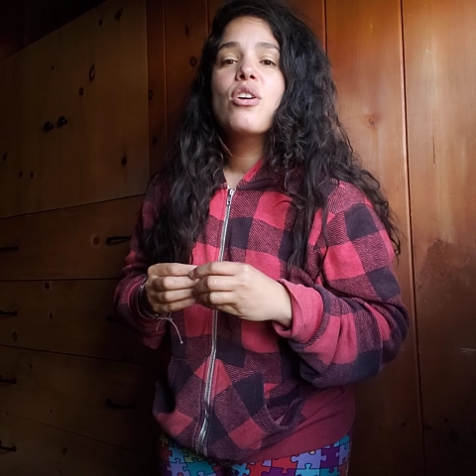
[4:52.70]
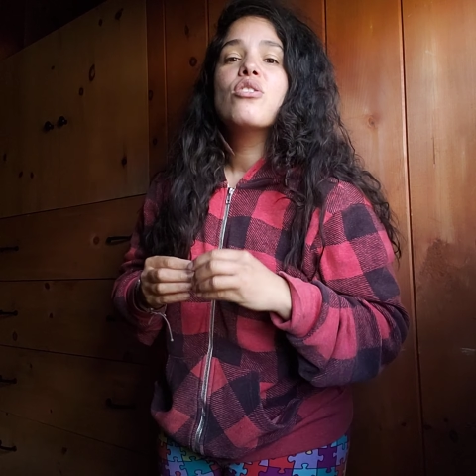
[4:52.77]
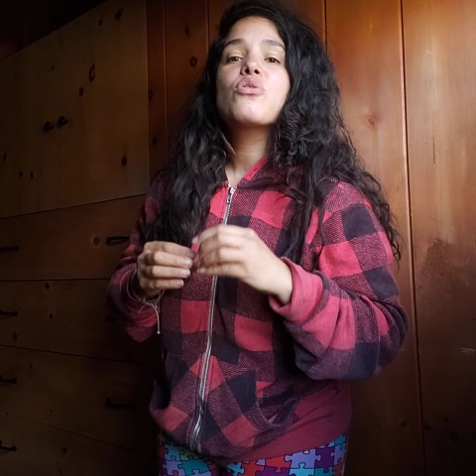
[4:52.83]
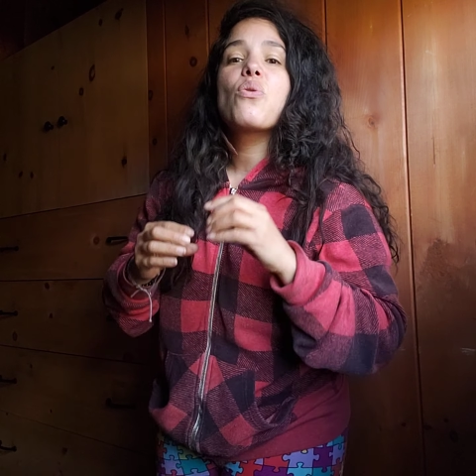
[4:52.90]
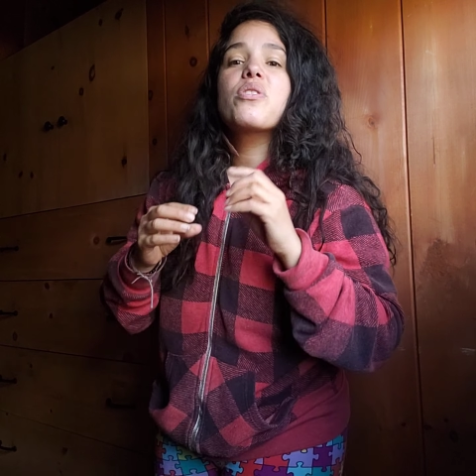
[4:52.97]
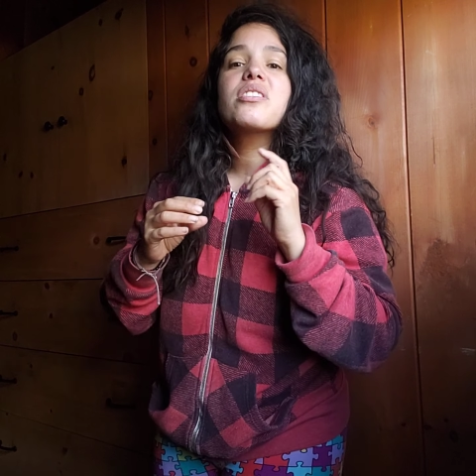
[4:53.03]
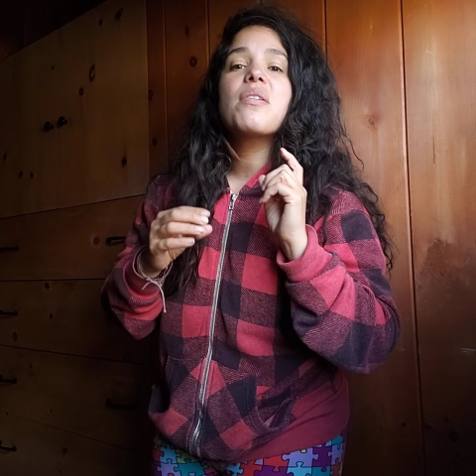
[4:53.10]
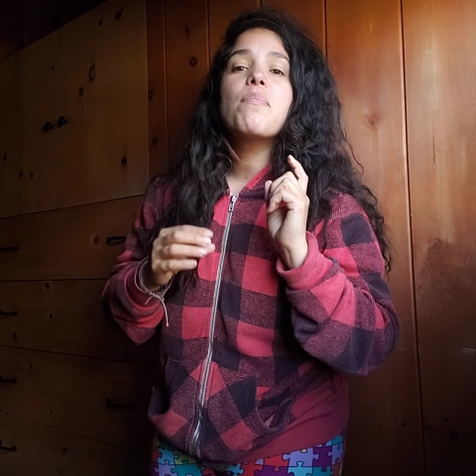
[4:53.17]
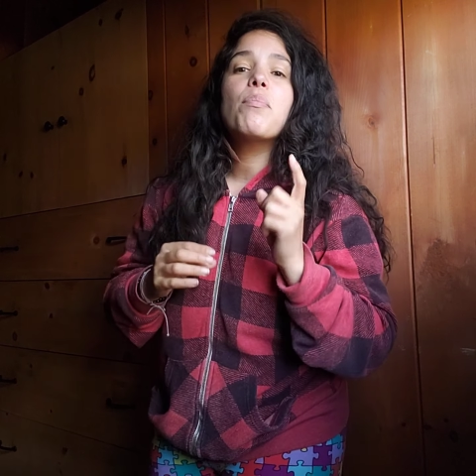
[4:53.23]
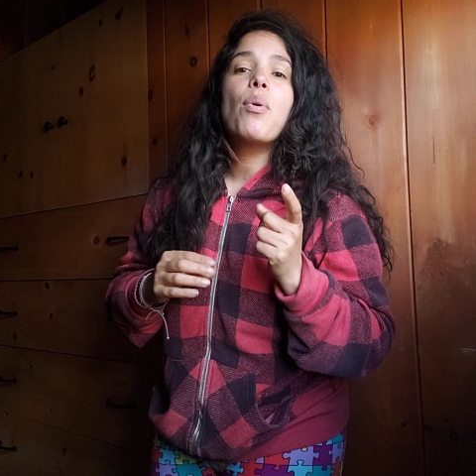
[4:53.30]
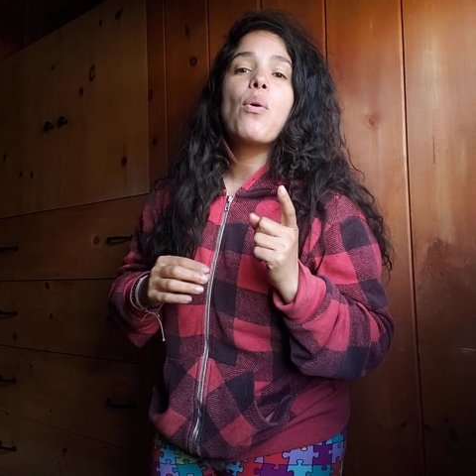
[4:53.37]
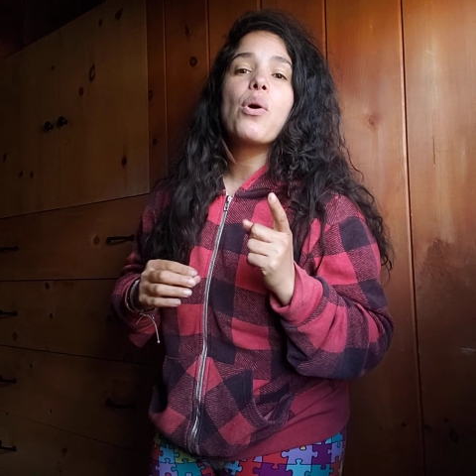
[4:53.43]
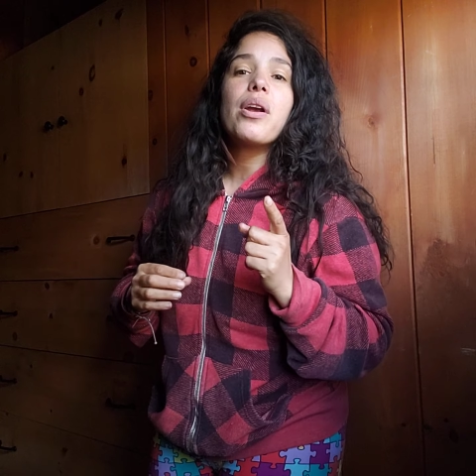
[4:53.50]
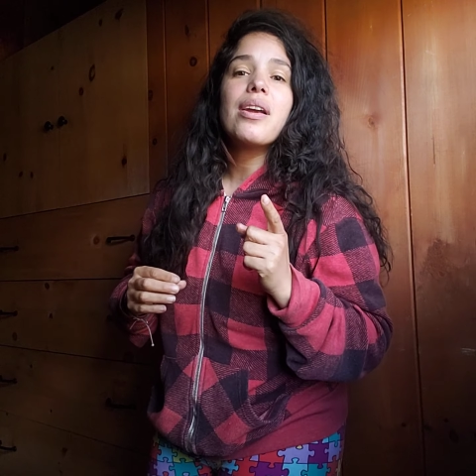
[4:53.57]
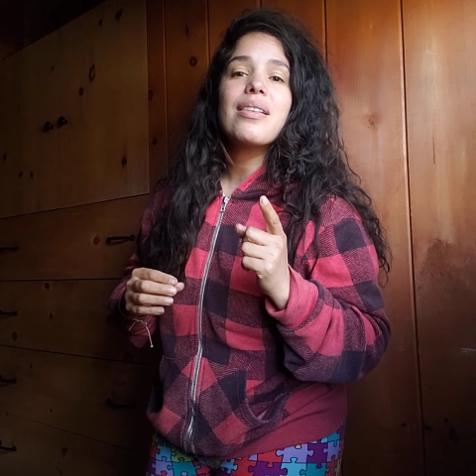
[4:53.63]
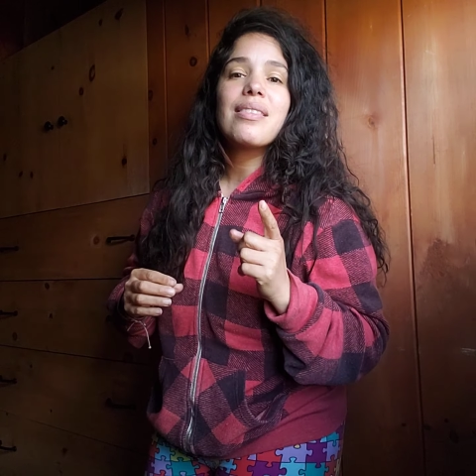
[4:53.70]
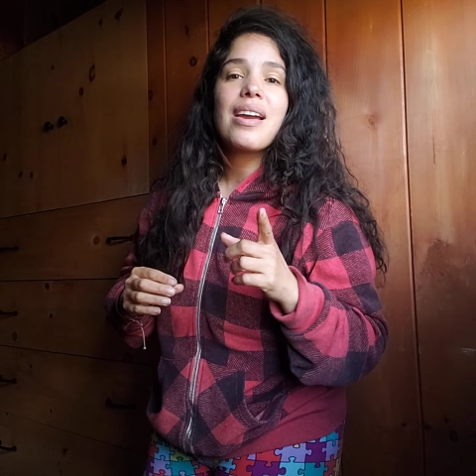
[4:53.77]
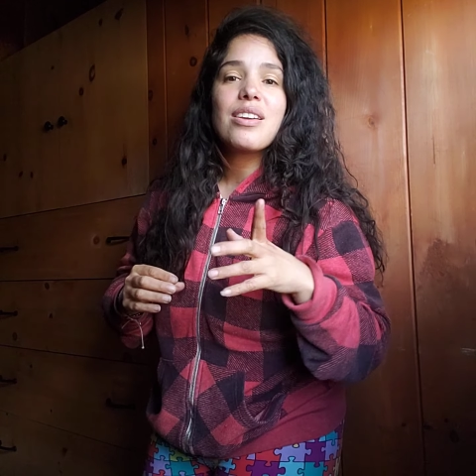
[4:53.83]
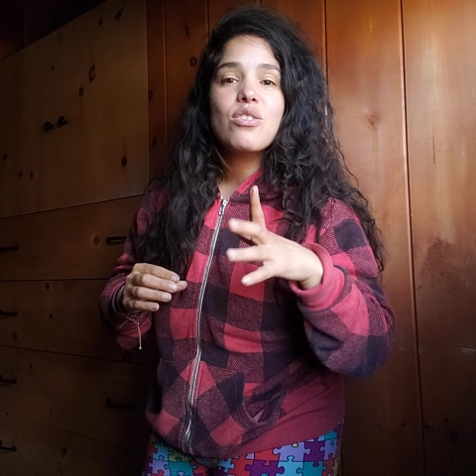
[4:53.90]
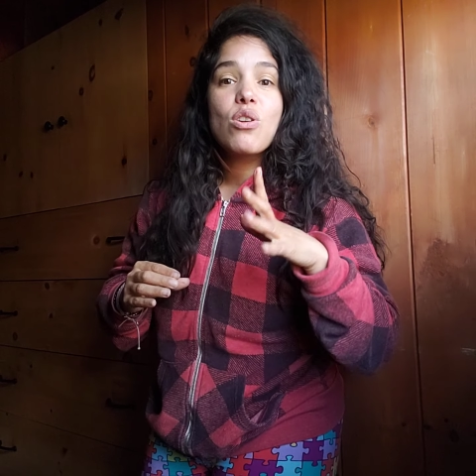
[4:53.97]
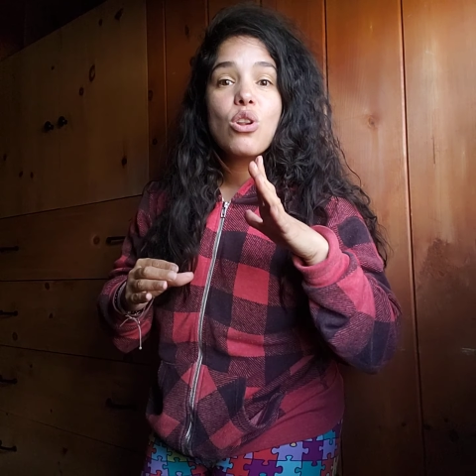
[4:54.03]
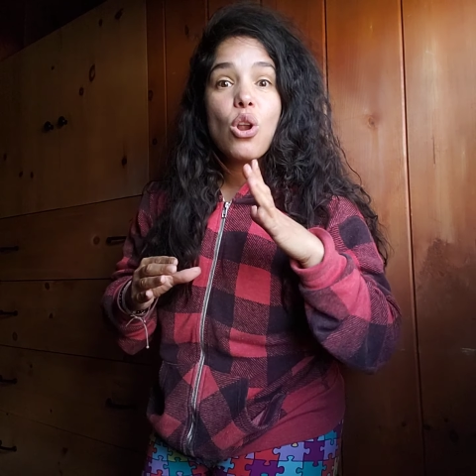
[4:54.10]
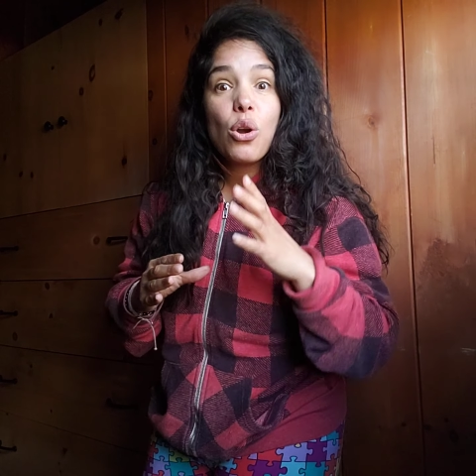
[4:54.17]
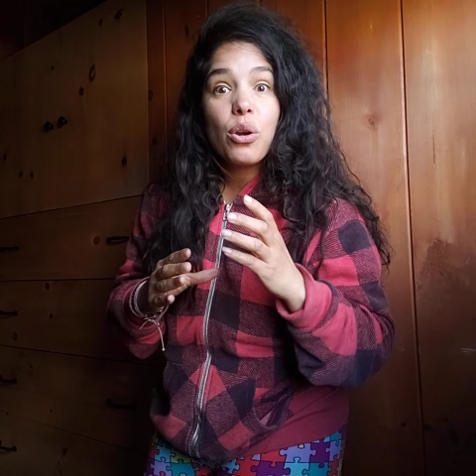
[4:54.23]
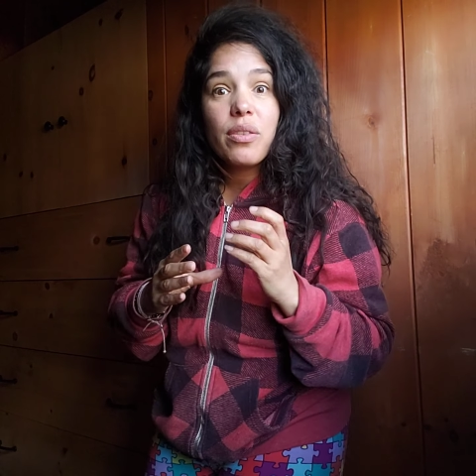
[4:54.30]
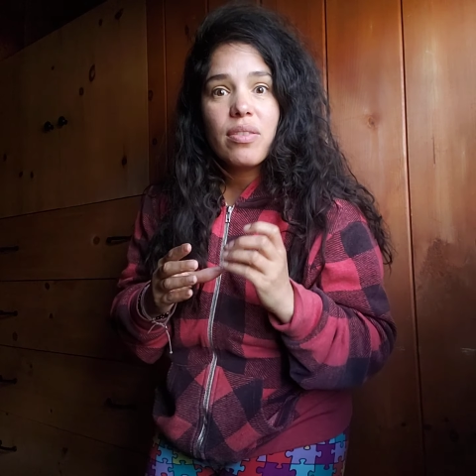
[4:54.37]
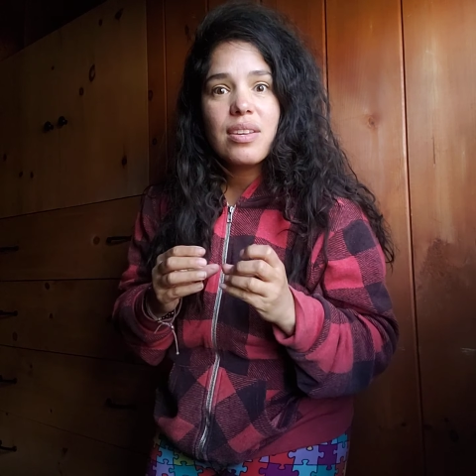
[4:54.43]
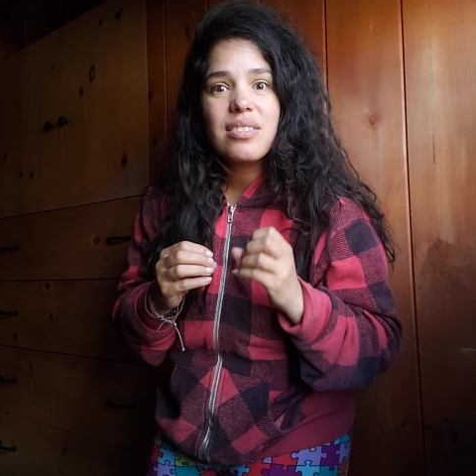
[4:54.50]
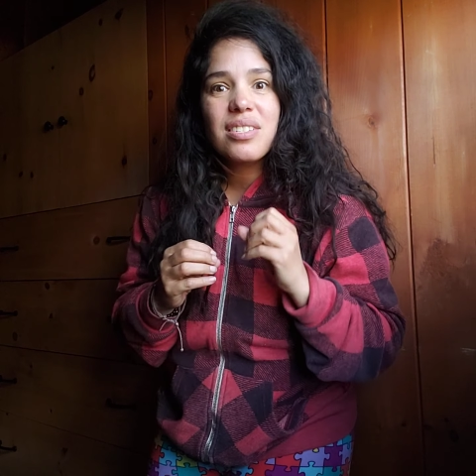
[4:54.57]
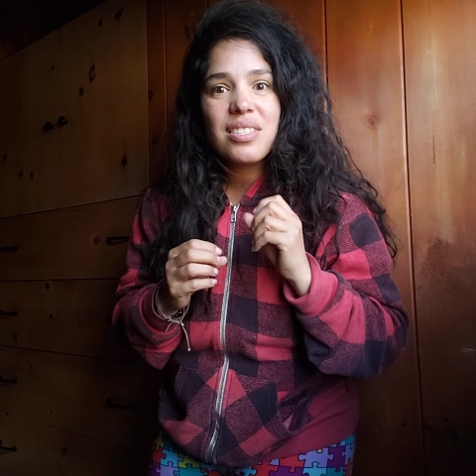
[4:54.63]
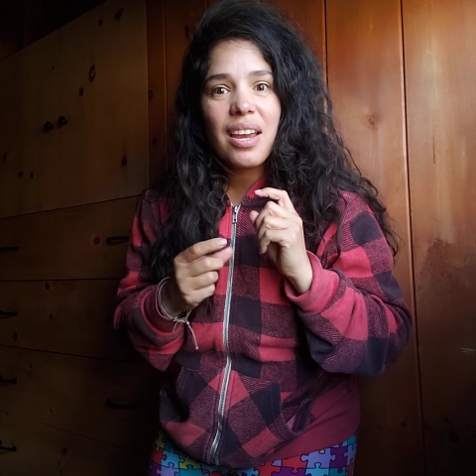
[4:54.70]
So it's important that you learn this